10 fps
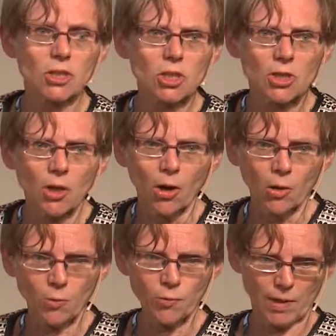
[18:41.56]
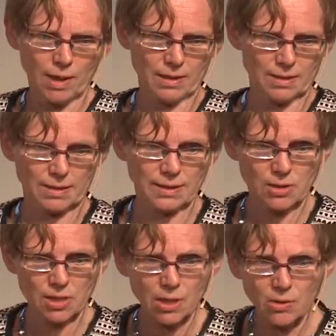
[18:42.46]
so fast and
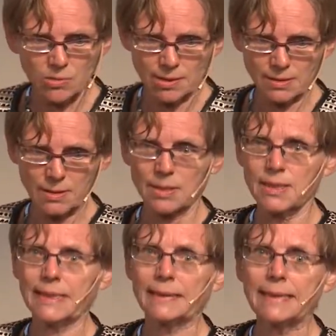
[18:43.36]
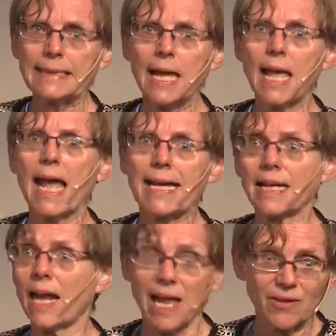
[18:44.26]
so interestingly, and
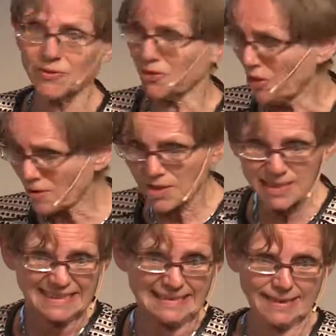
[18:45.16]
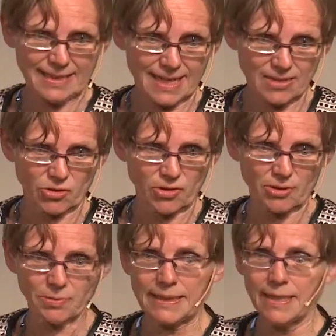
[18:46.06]
I have not seen
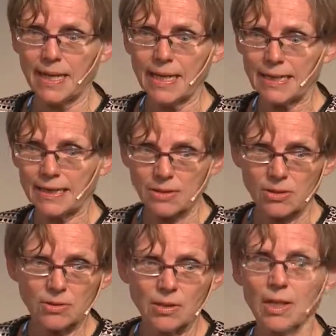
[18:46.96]
gastronomy into